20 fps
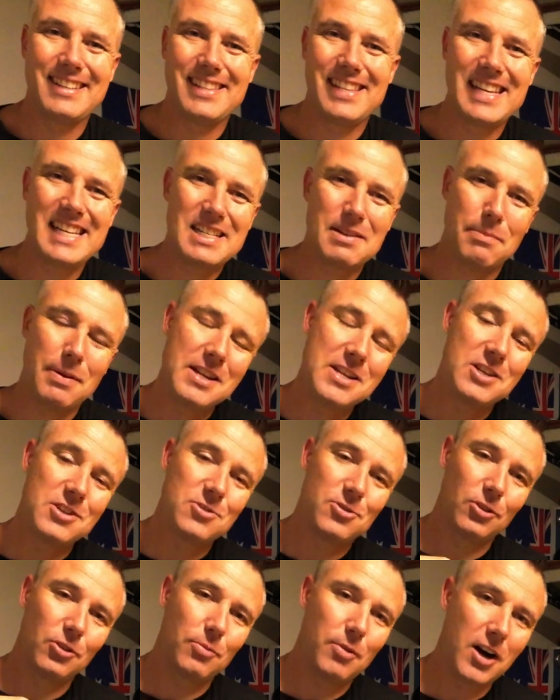these
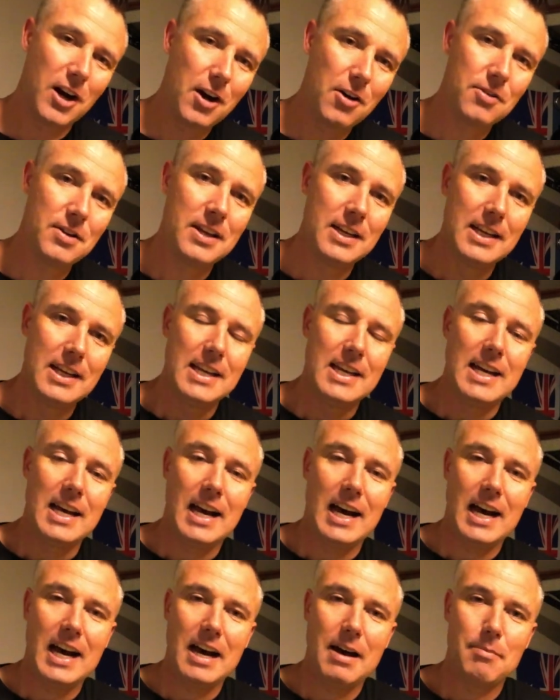opinions are all of my own.
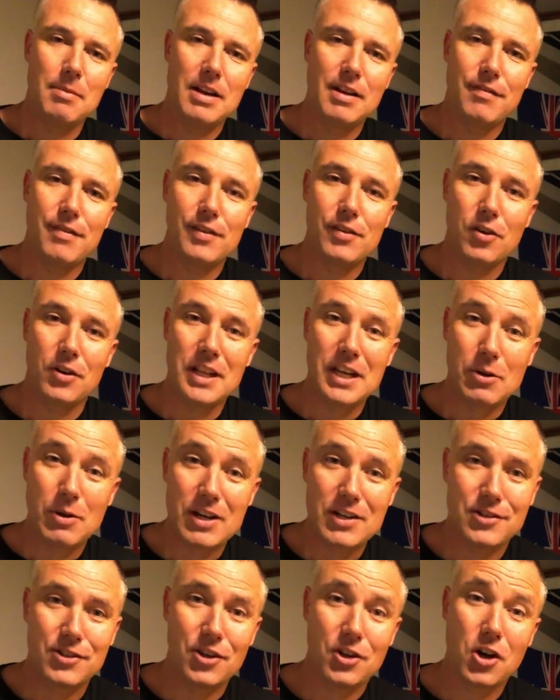And if you've got any
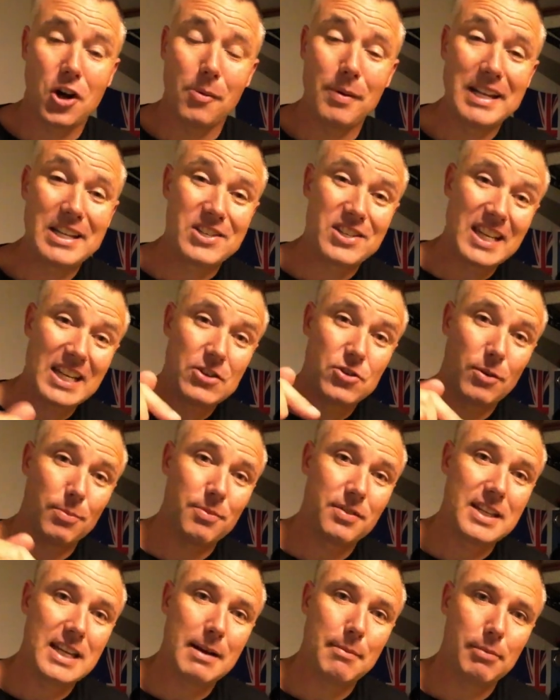questions or comments, drop
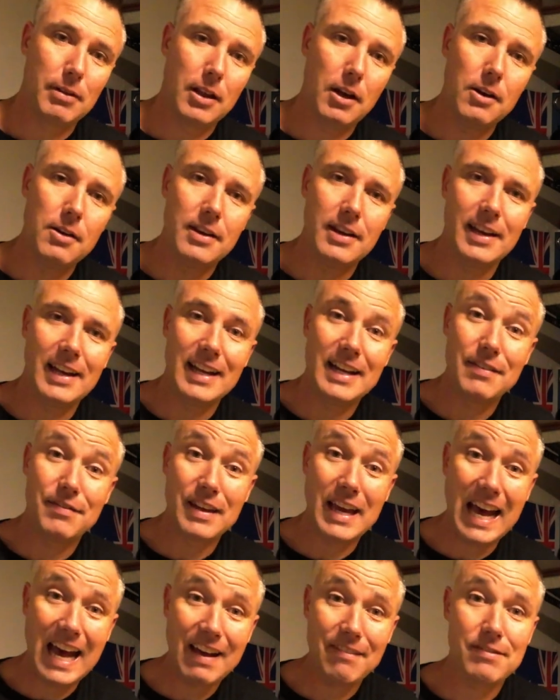them down below. And if
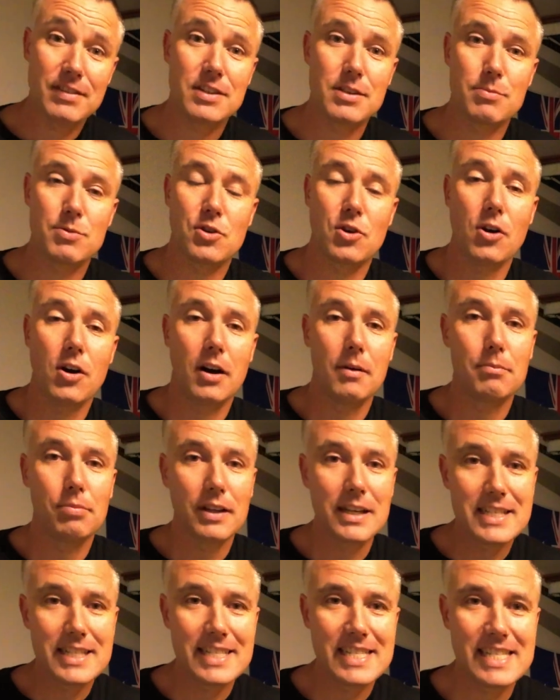you haven't subscribed,
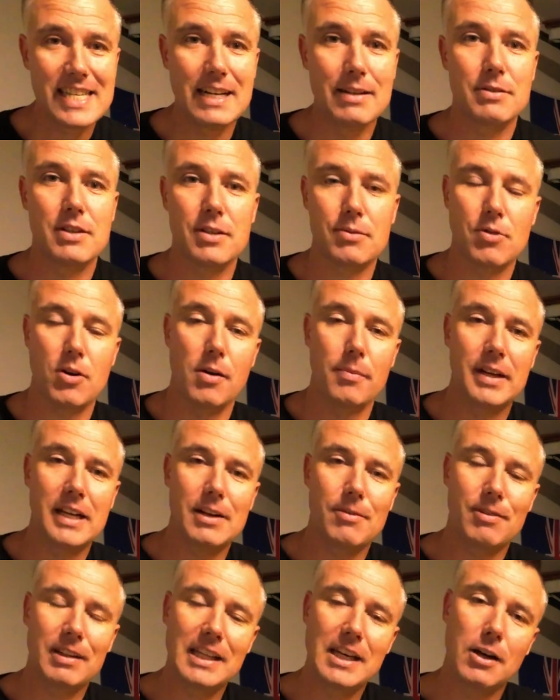please consider subscribing.
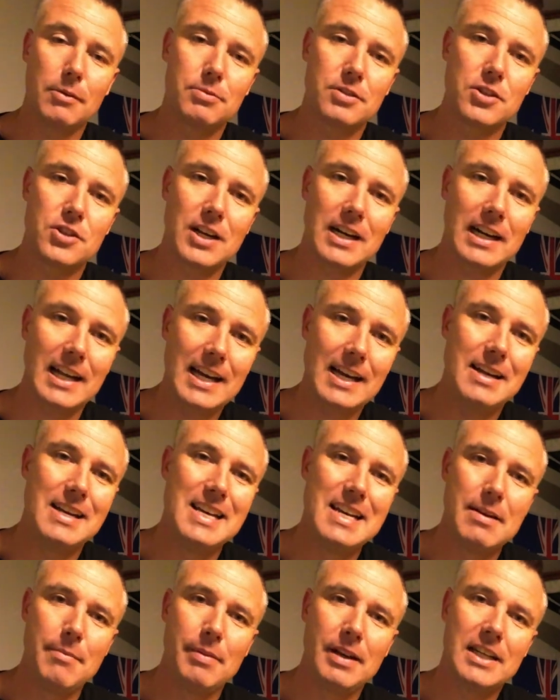It really helps the channel out,
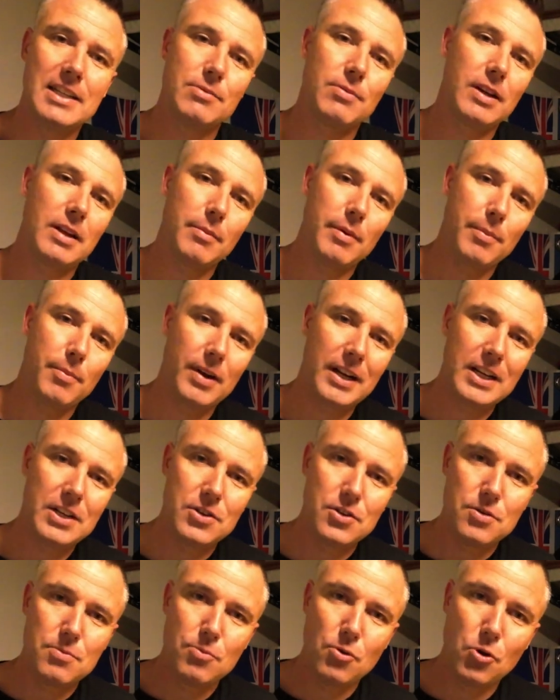because we're going to be bringing
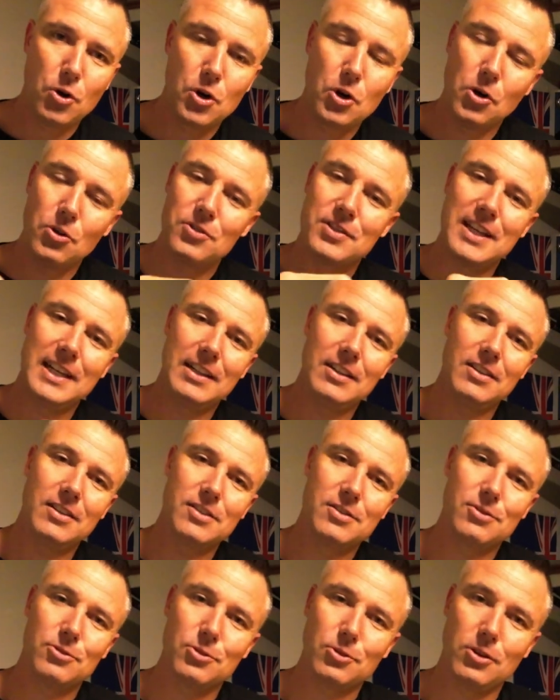you more content
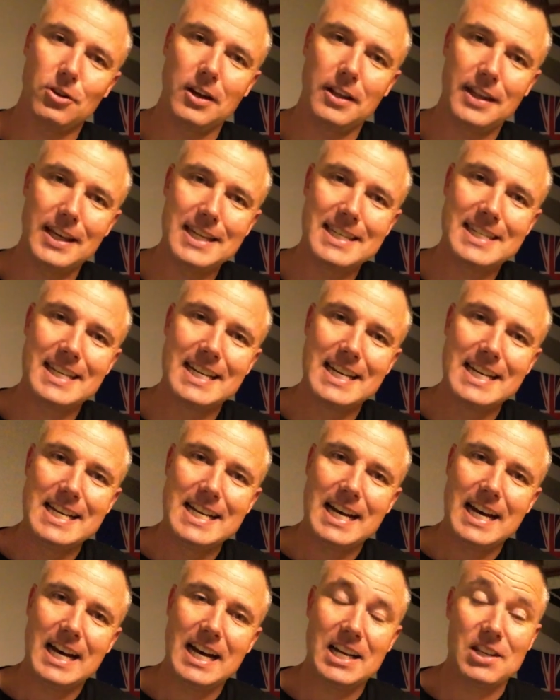sort of like this,
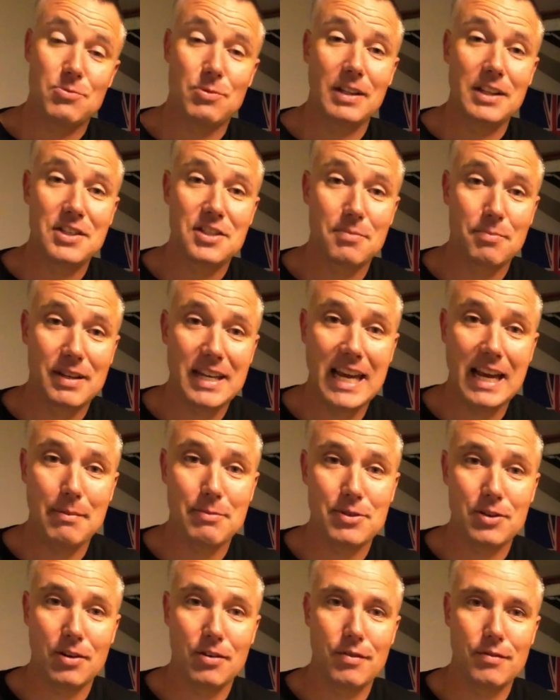as well as some
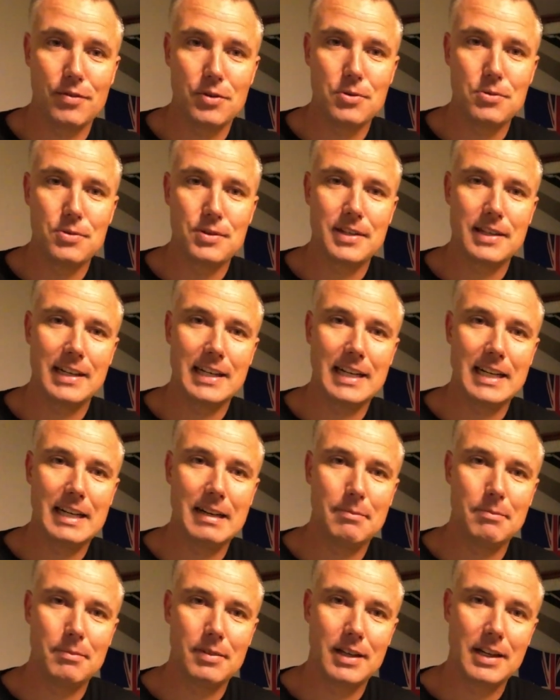campsite reviews
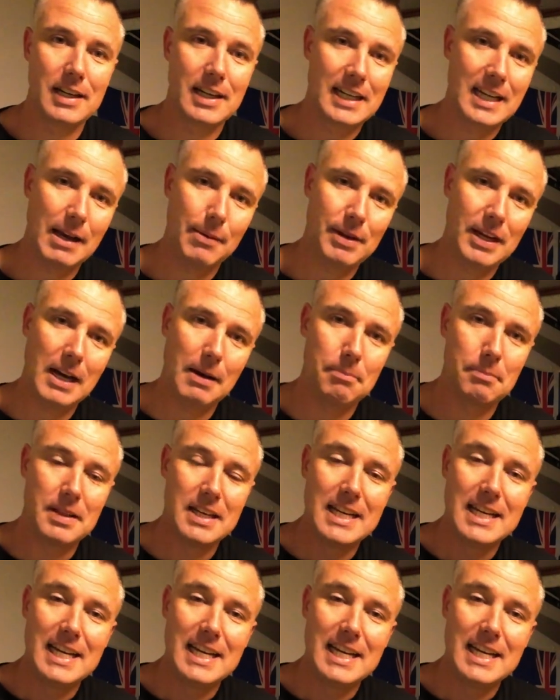that are coming up.